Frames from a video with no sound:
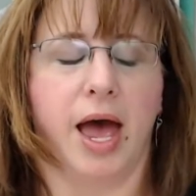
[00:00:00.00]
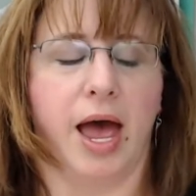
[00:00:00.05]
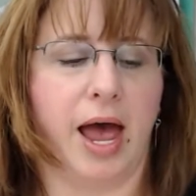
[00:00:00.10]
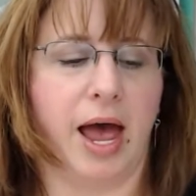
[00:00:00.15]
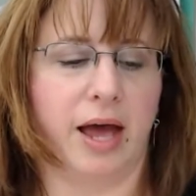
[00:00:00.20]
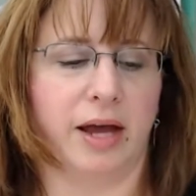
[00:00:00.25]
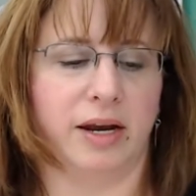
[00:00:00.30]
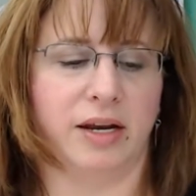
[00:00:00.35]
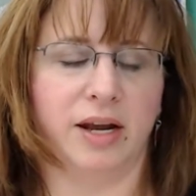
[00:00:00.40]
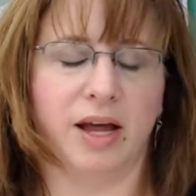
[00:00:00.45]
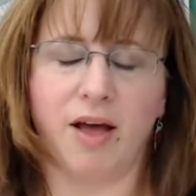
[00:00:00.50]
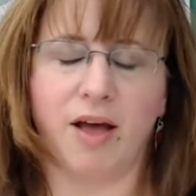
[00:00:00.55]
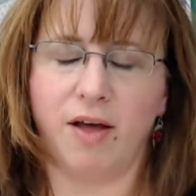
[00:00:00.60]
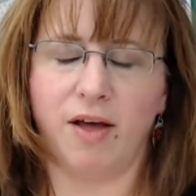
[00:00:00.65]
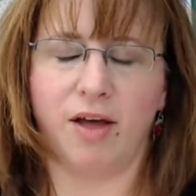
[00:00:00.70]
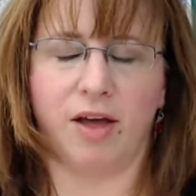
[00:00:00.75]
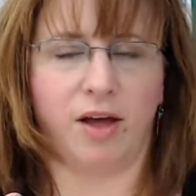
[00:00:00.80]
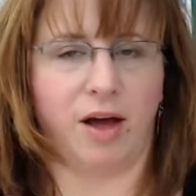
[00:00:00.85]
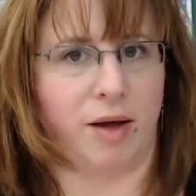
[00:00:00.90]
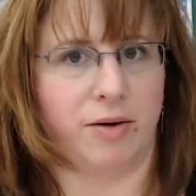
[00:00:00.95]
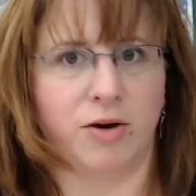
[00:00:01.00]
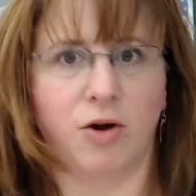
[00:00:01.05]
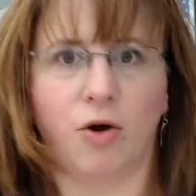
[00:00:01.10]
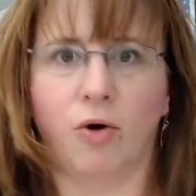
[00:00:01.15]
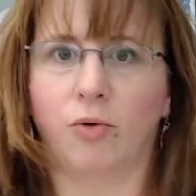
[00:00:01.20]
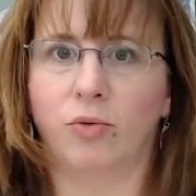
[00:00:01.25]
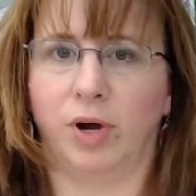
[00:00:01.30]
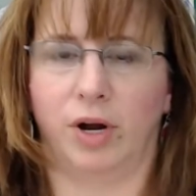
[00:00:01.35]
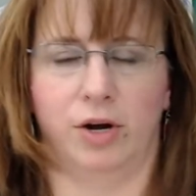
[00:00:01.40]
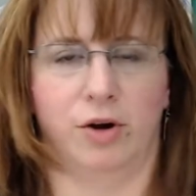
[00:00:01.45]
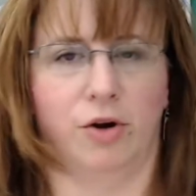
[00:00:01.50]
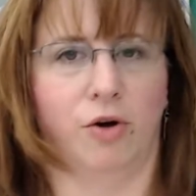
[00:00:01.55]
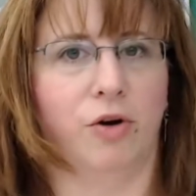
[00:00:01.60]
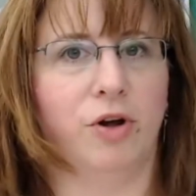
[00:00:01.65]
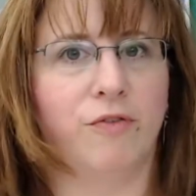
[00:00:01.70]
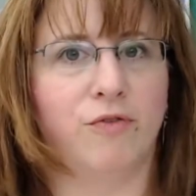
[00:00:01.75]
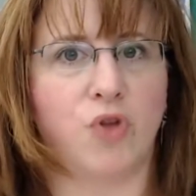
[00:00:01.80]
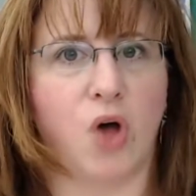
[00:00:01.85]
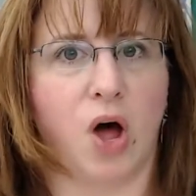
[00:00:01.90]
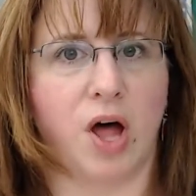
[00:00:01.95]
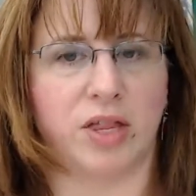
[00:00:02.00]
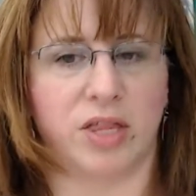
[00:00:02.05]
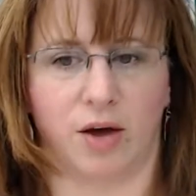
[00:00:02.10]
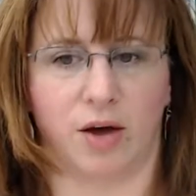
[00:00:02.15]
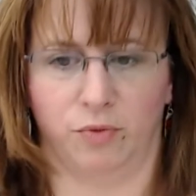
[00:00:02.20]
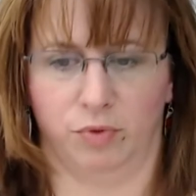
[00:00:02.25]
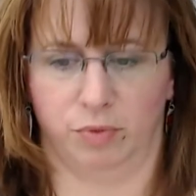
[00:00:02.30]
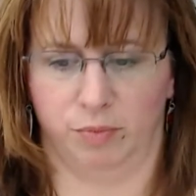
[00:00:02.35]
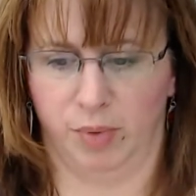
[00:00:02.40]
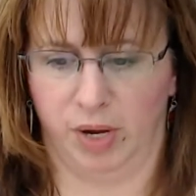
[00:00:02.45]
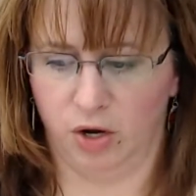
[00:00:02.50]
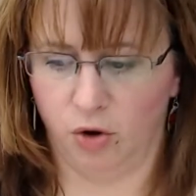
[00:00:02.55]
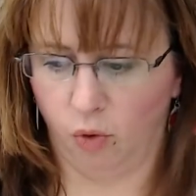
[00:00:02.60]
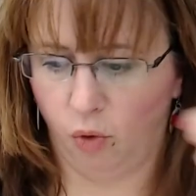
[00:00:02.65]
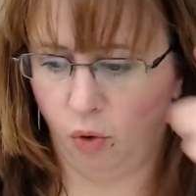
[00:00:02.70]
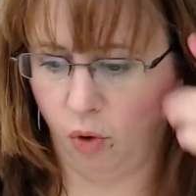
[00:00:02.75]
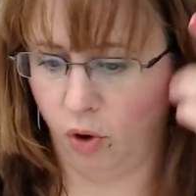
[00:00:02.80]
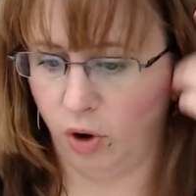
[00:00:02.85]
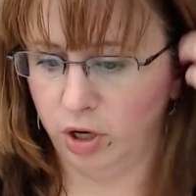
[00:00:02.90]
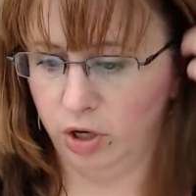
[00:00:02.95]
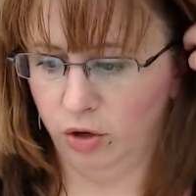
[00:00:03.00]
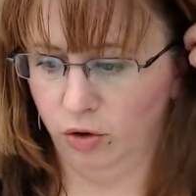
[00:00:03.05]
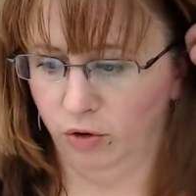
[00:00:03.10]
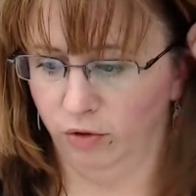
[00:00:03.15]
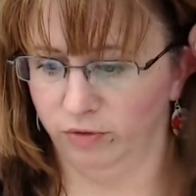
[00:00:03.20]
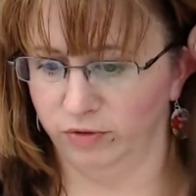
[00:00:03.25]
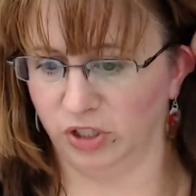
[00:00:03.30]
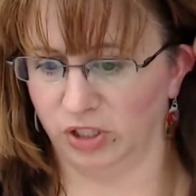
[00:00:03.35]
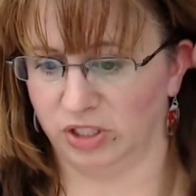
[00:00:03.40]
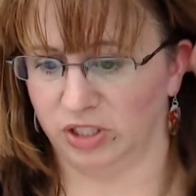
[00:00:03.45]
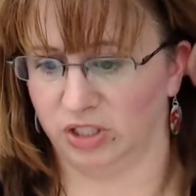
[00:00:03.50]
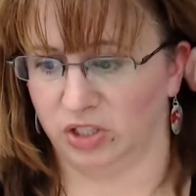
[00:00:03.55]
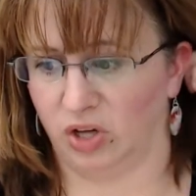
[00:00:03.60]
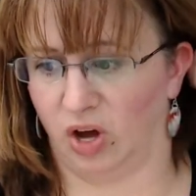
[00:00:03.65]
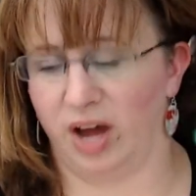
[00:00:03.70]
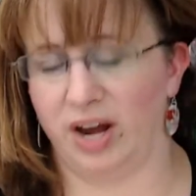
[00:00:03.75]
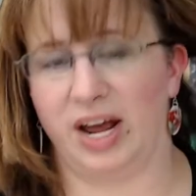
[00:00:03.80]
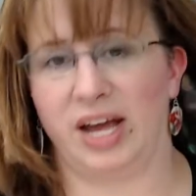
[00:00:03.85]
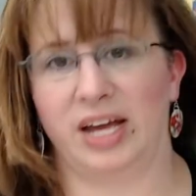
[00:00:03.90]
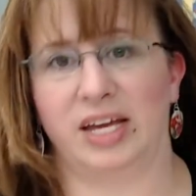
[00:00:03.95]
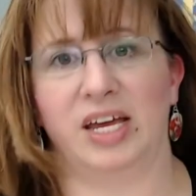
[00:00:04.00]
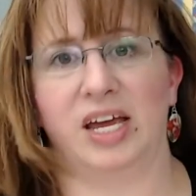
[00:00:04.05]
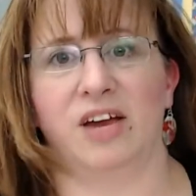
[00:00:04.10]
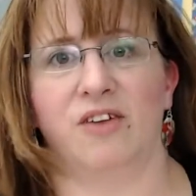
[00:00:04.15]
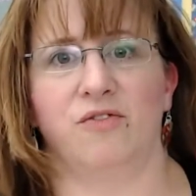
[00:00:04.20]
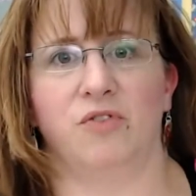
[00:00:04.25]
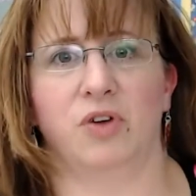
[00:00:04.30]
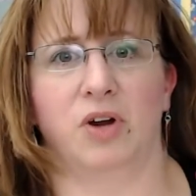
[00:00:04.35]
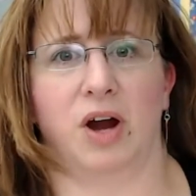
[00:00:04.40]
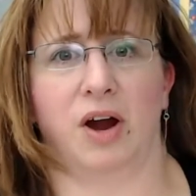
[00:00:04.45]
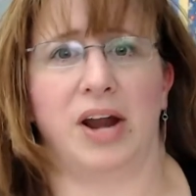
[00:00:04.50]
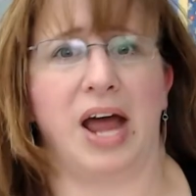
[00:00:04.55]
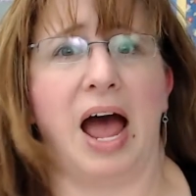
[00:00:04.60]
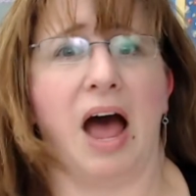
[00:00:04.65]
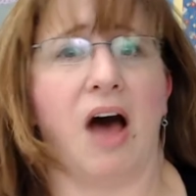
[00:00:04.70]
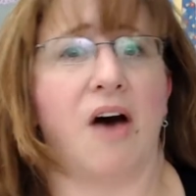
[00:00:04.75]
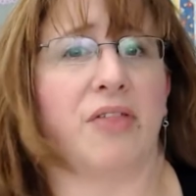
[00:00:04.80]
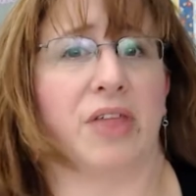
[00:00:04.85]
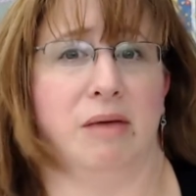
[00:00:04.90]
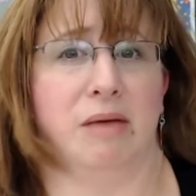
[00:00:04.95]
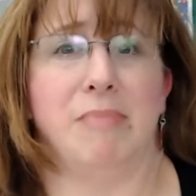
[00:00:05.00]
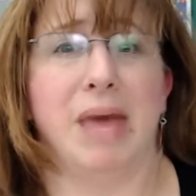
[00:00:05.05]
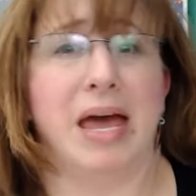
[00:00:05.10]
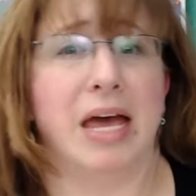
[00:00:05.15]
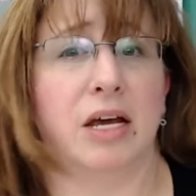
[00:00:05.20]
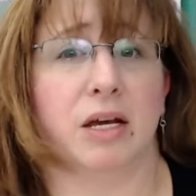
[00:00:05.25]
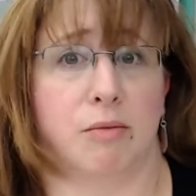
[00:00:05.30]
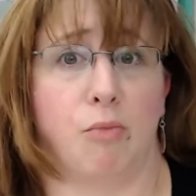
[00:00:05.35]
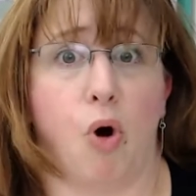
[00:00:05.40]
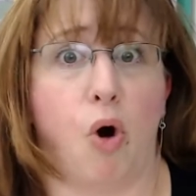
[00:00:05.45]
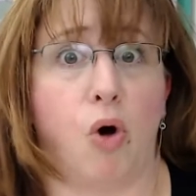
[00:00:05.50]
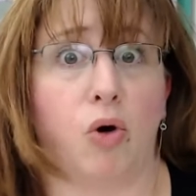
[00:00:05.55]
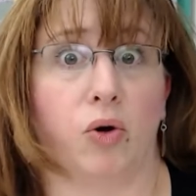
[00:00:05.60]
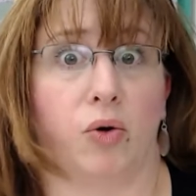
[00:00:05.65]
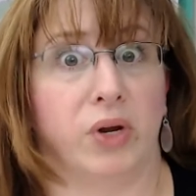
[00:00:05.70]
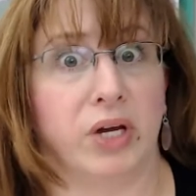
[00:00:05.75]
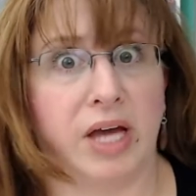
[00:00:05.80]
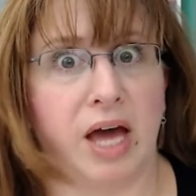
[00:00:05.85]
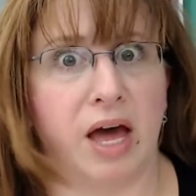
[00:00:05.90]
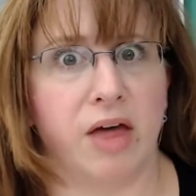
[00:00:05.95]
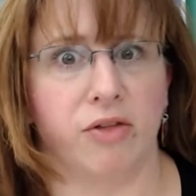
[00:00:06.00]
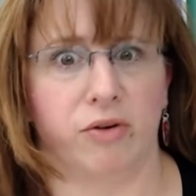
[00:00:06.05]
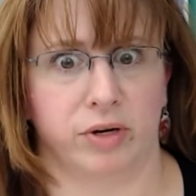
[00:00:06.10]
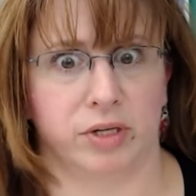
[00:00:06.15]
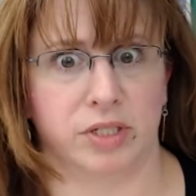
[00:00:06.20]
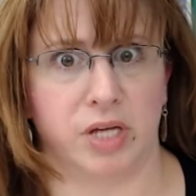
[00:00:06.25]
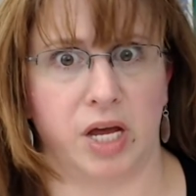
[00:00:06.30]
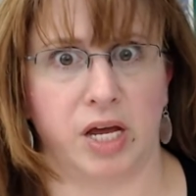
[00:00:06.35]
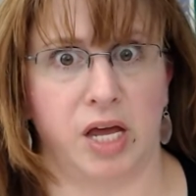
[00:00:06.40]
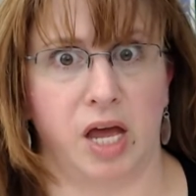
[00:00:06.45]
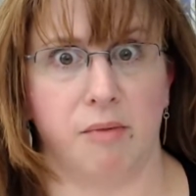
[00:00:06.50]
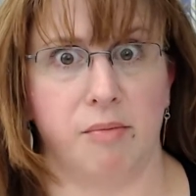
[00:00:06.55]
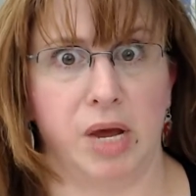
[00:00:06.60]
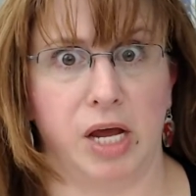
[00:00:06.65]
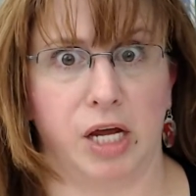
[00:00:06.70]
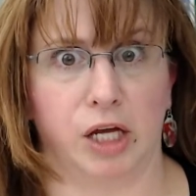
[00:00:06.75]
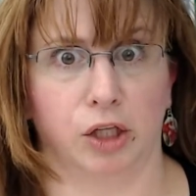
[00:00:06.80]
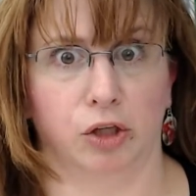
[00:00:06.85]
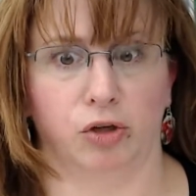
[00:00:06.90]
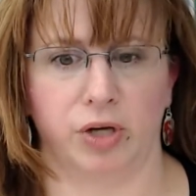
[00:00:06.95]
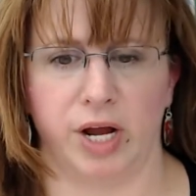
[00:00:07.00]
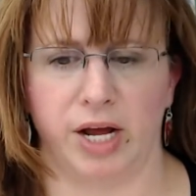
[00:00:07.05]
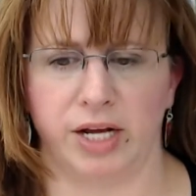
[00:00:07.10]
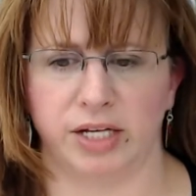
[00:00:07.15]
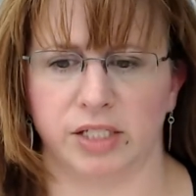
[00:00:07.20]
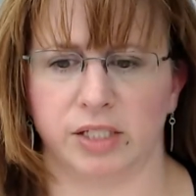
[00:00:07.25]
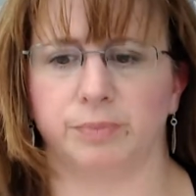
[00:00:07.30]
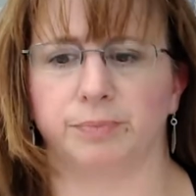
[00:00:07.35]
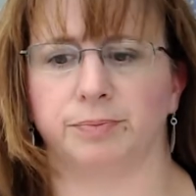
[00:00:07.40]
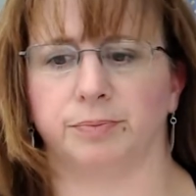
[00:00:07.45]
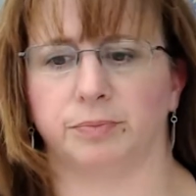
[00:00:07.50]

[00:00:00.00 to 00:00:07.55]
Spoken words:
And I know you've thought that with me, or you just thought, I can't figure out how they make them all go together because I can't make it look nice.